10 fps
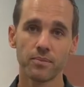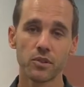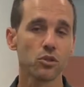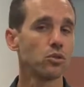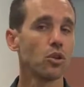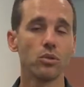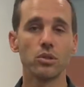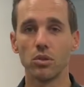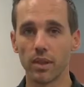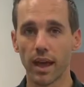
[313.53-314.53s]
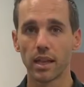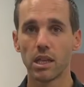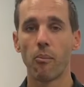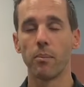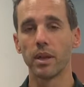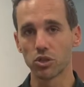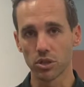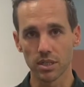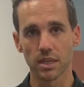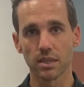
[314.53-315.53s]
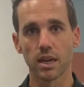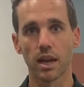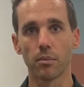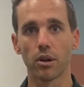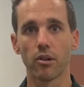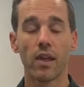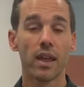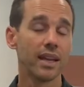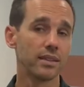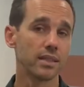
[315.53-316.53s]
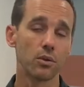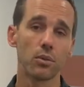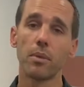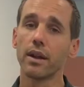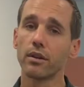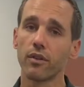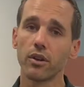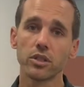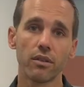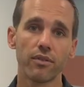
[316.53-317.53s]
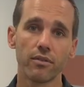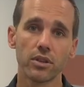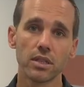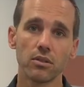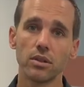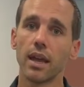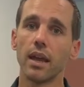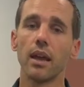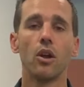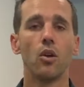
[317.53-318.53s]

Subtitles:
So don't do that. Make sure to set a timer and set a reminder for yourself every single day,